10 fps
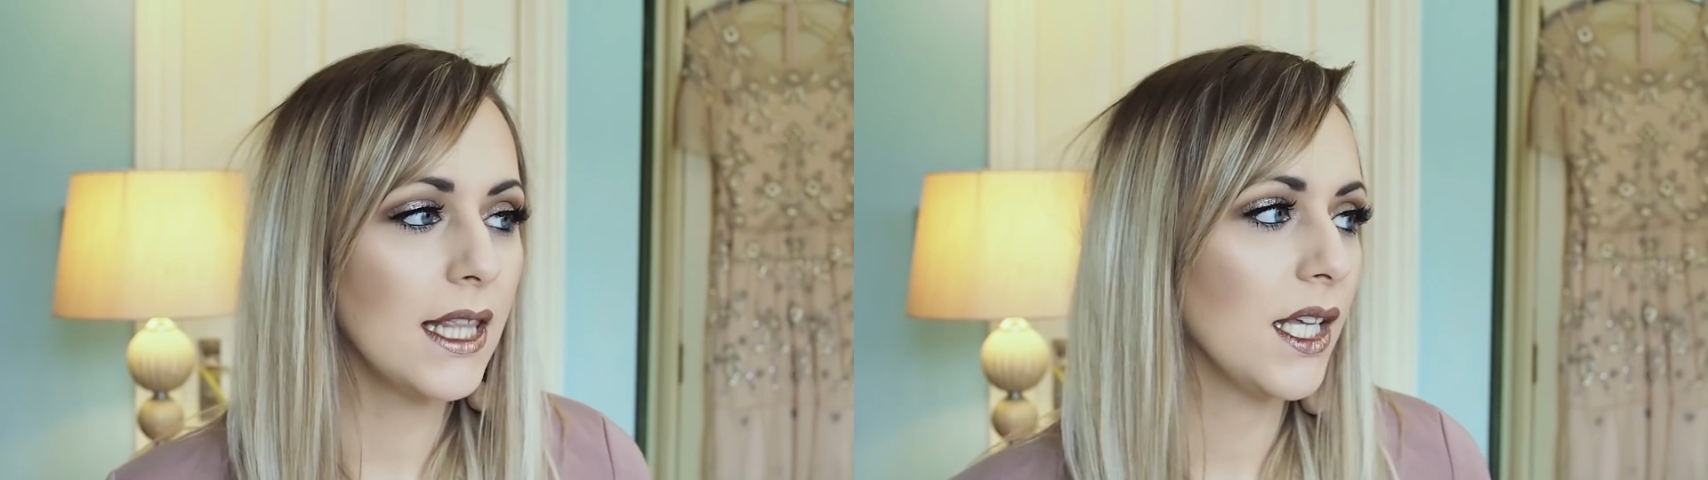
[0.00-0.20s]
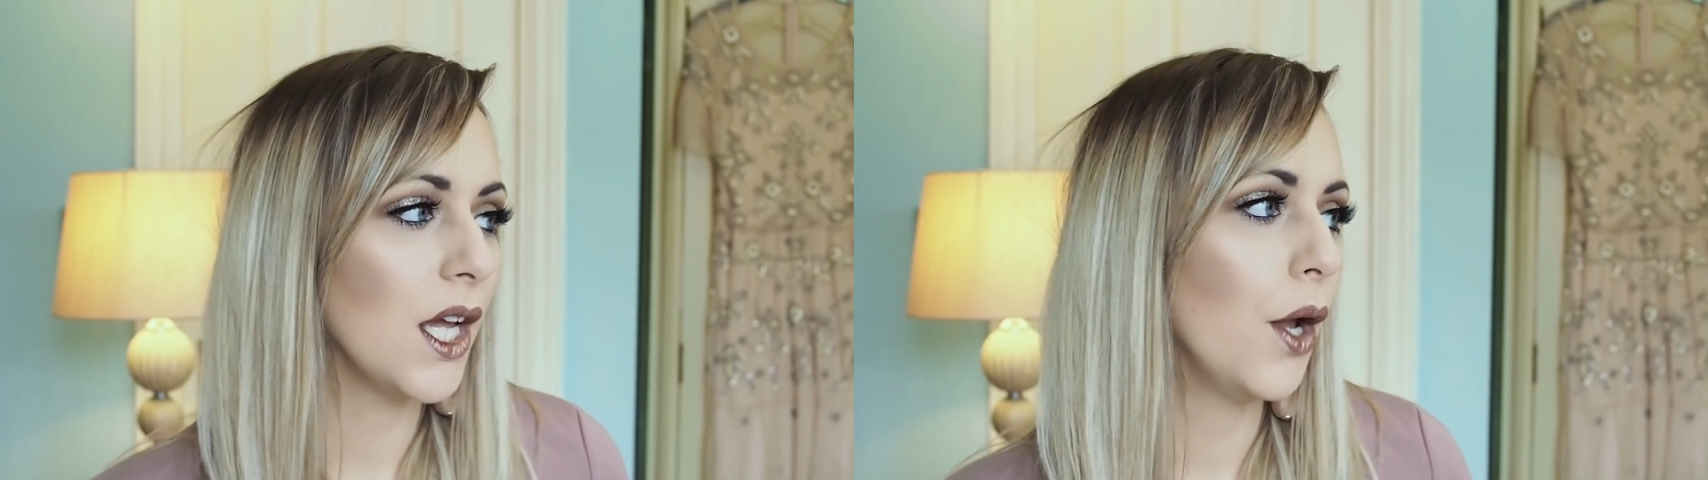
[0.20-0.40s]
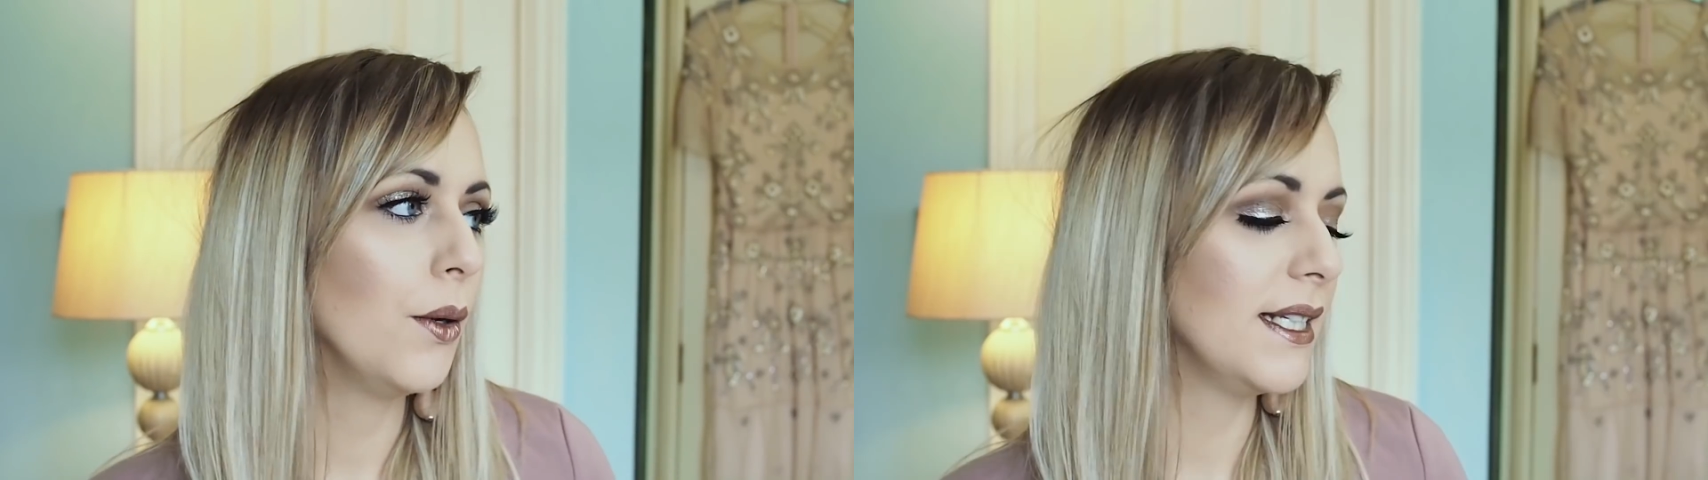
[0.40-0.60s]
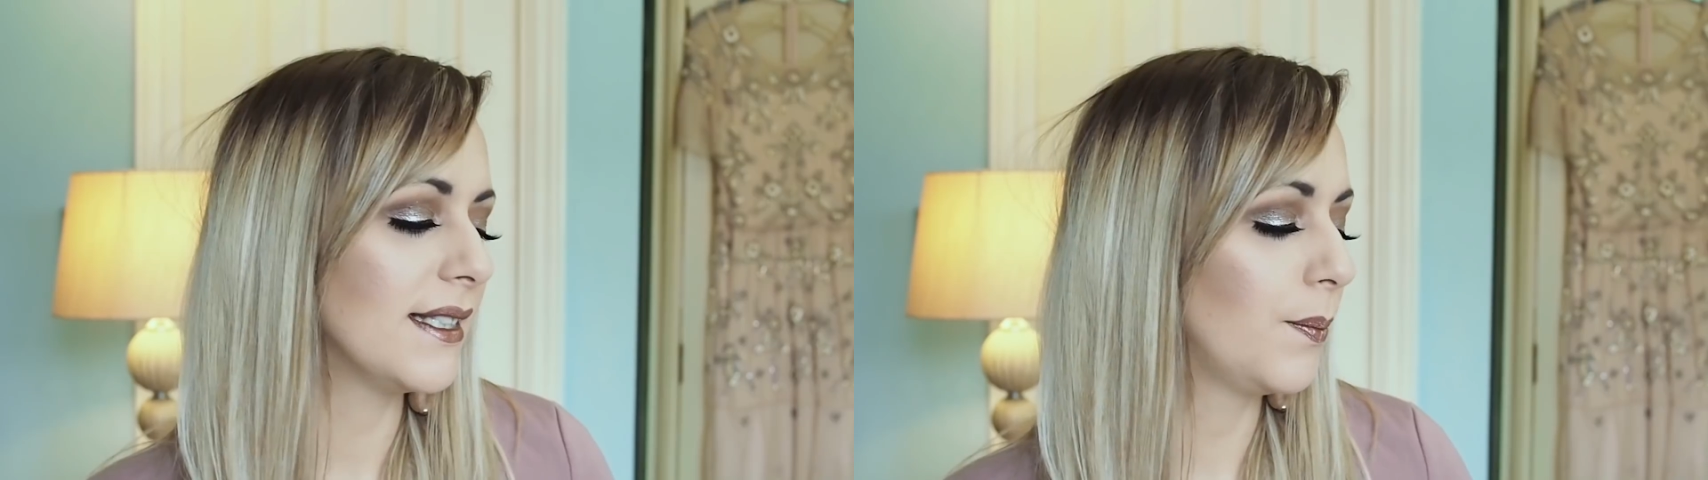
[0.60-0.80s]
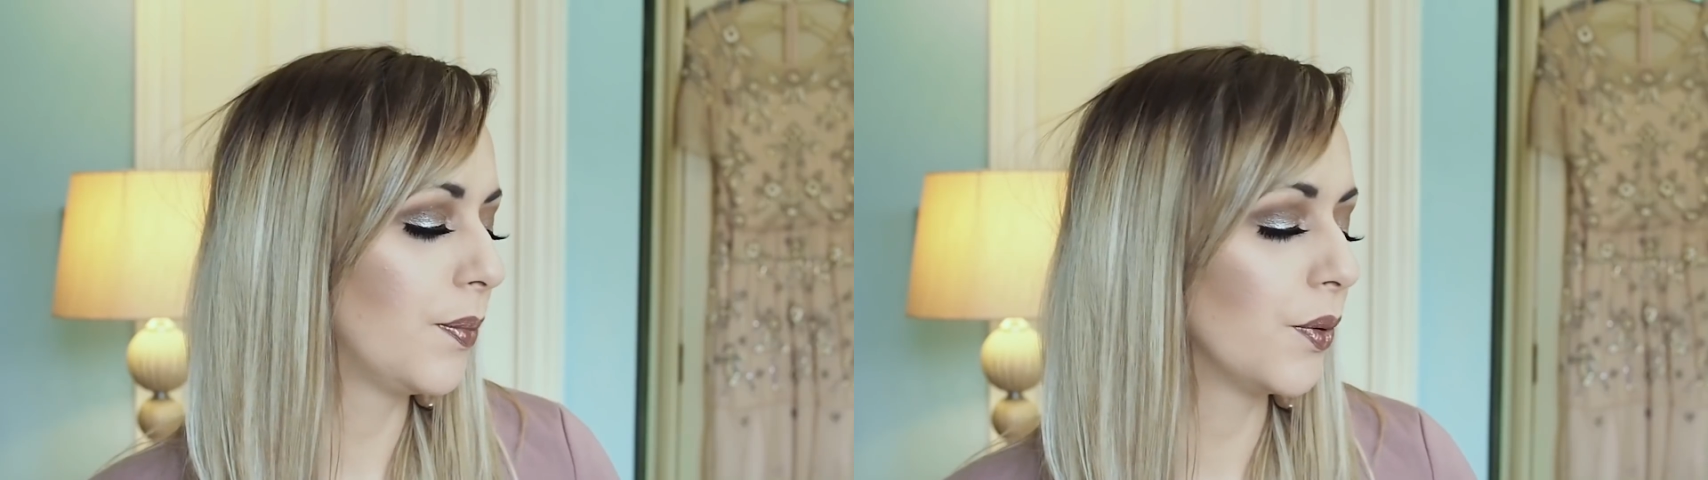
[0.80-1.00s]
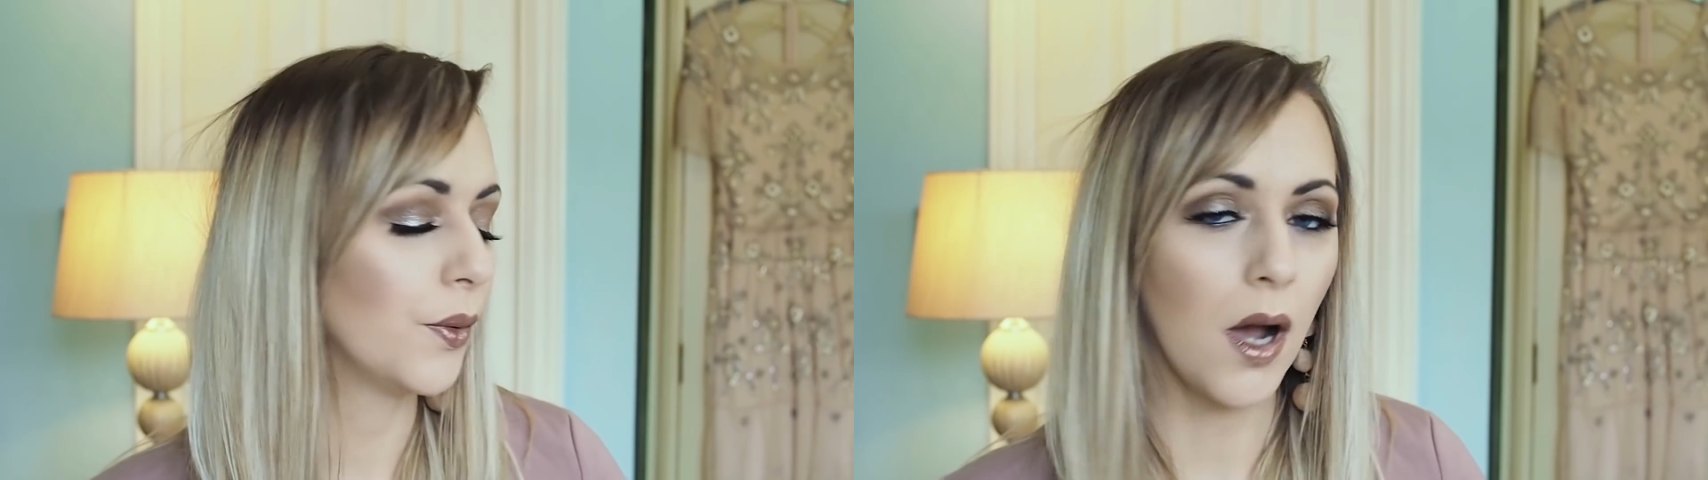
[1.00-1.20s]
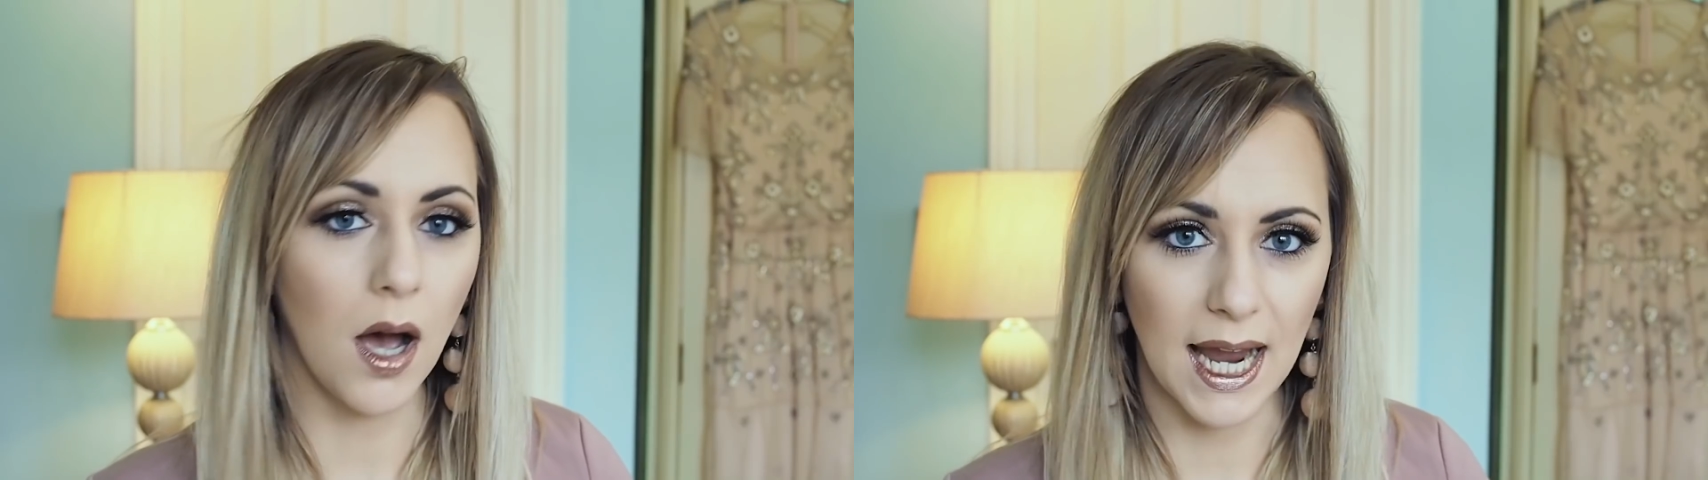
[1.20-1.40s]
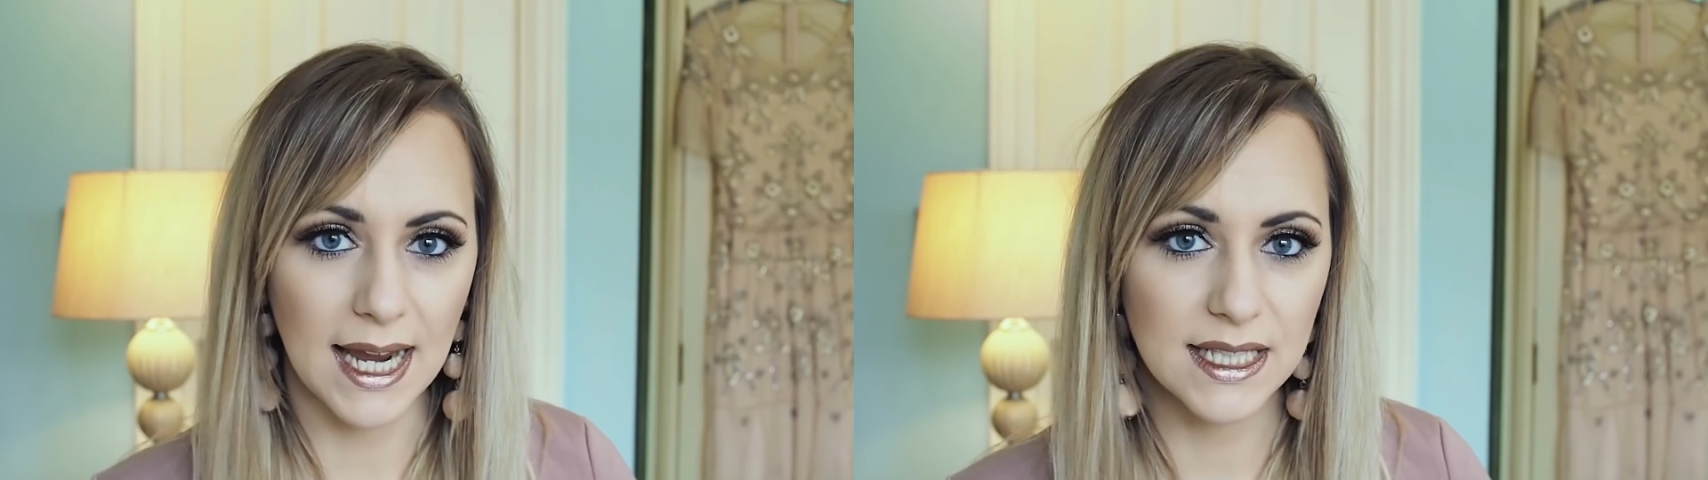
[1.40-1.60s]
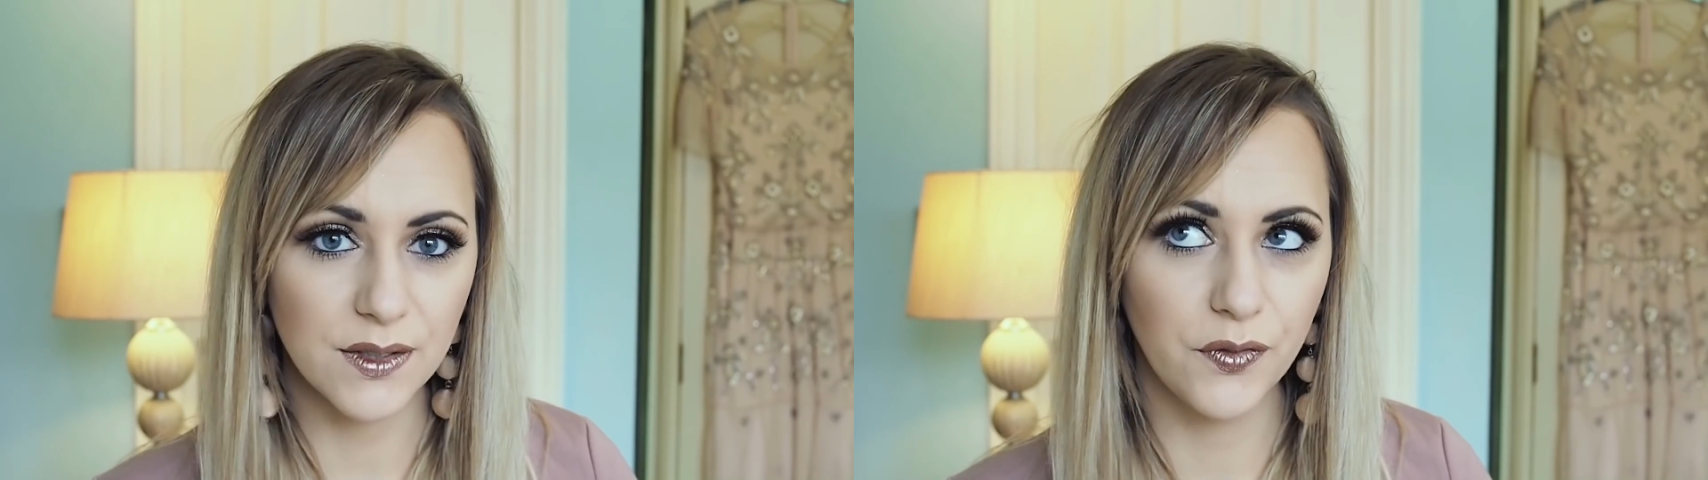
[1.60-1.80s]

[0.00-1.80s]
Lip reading: that the only surprise